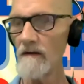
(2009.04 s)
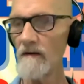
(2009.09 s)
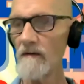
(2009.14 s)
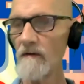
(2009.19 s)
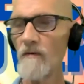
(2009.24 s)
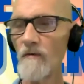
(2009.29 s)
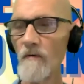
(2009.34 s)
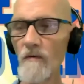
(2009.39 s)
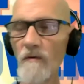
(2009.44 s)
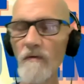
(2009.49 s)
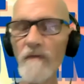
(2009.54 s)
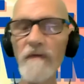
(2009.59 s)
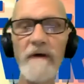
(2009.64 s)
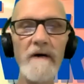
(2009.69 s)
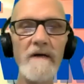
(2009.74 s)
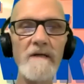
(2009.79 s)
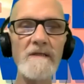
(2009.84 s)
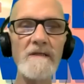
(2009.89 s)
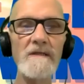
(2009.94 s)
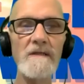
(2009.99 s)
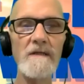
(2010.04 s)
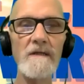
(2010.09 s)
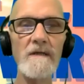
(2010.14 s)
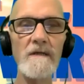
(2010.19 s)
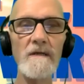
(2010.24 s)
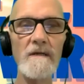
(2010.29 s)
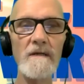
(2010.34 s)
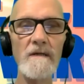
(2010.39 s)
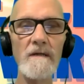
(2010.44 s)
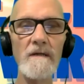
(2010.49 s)
Google this.
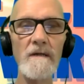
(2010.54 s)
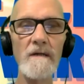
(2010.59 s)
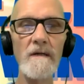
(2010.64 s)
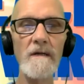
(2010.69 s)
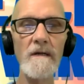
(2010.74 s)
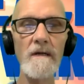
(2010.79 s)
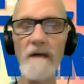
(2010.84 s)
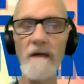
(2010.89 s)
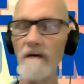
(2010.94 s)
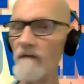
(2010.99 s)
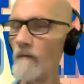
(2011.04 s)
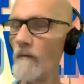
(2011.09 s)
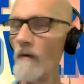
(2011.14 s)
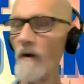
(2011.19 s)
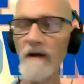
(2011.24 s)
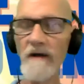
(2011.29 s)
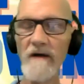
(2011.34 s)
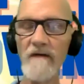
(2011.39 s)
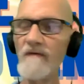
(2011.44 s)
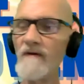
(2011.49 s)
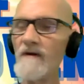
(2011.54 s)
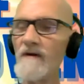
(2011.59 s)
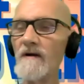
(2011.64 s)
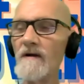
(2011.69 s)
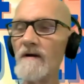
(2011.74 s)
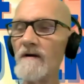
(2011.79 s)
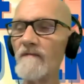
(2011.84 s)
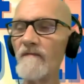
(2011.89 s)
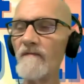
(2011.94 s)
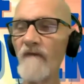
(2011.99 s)
You want to
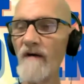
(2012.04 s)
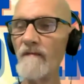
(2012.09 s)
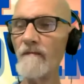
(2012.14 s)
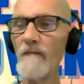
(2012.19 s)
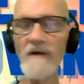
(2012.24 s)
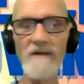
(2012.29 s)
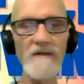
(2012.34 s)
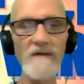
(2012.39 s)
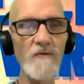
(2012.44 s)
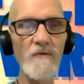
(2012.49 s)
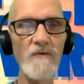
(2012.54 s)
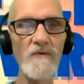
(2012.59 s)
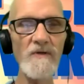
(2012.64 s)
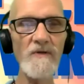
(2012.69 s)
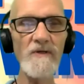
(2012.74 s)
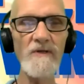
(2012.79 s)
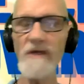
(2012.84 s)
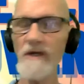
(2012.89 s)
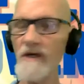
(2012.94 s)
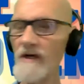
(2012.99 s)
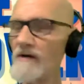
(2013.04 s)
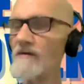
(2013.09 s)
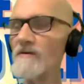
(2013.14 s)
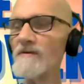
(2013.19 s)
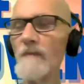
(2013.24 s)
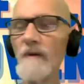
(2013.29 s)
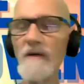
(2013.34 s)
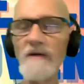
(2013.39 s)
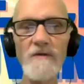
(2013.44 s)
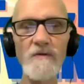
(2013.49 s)
even find my sources? Here's
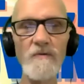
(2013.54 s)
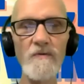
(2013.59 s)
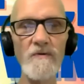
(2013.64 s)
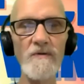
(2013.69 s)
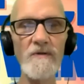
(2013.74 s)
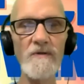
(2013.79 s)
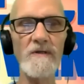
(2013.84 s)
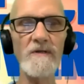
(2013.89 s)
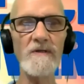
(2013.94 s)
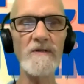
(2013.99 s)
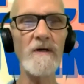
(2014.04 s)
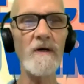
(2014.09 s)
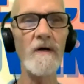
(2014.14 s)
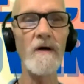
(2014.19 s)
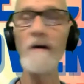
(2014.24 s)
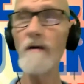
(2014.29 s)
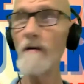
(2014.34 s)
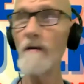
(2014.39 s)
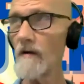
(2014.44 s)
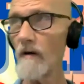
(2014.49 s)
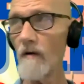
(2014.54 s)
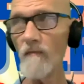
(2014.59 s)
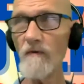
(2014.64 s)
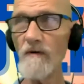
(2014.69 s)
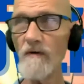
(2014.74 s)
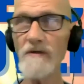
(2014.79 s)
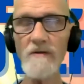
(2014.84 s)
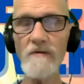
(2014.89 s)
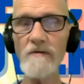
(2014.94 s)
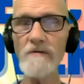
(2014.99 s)
my sources. Go
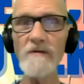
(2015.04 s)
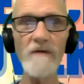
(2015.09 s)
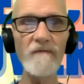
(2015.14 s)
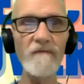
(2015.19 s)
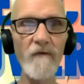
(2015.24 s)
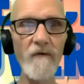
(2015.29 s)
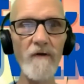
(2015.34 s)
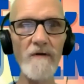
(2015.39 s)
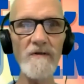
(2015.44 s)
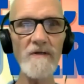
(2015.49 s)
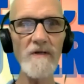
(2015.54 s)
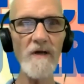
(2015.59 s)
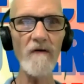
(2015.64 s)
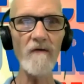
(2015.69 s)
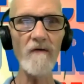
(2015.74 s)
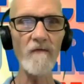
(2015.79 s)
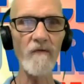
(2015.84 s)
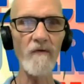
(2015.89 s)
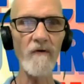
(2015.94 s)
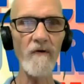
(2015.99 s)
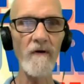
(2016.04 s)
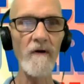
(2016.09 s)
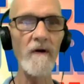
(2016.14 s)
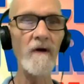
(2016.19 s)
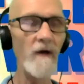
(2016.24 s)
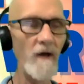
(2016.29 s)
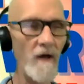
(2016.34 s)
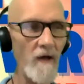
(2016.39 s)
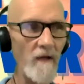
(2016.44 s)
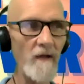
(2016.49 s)
research it for yourself
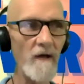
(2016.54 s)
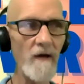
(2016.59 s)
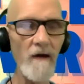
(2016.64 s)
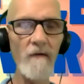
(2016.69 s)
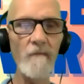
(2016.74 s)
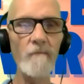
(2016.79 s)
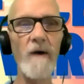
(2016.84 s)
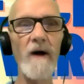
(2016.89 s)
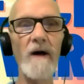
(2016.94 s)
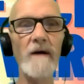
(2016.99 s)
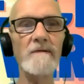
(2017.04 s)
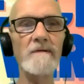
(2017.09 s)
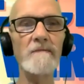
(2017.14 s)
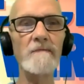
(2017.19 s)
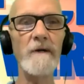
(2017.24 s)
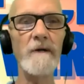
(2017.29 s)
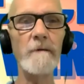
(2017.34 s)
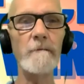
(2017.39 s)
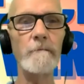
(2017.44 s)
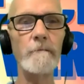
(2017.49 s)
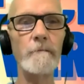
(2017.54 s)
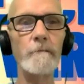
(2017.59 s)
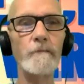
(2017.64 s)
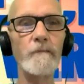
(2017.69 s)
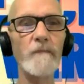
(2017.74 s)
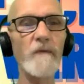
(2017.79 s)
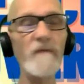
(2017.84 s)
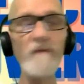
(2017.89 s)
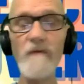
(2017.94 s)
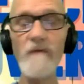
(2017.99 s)
and then come back to me.
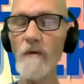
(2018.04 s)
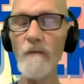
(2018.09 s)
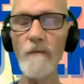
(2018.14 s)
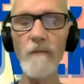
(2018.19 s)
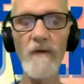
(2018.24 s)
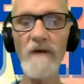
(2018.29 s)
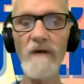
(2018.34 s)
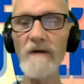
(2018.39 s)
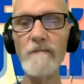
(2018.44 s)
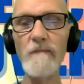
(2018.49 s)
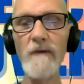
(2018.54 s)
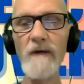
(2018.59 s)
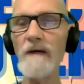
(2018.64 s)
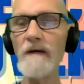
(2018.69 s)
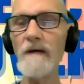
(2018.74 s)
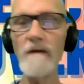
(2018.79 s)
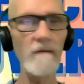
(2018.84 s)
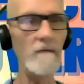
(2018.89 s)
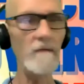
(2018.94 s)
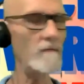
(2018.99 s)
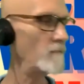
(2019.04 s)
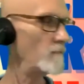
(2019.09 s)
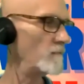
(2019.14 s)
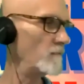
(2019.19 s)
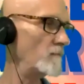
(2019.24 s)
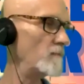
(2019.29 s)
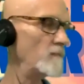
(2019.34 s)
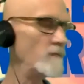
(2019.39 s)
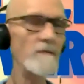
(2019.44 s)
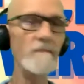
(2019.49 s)
If you don't believe me,
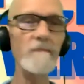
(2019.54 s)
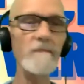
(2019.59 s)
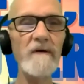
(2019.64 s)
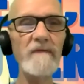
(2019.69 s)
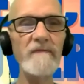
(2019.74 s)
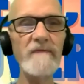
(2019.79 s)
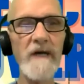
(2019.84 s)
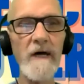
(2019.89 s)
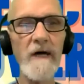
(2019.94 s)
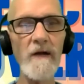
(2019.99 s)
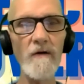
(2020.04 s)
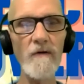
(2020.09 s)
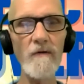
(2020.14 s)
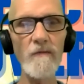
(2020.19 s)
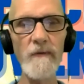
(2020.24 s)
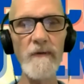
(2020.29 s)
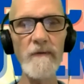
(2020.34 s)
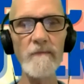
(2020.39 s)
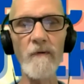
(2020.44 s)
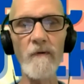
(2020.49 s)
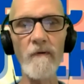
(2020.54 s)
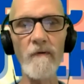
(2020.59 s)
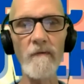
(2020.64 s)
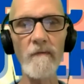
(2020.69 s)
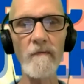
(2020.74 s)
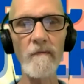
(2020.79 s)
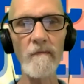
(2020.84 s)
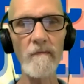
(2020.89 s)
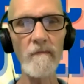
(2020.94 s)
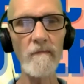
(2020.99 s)
believe 10 other people,
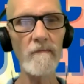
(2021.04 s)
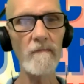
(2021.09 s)
you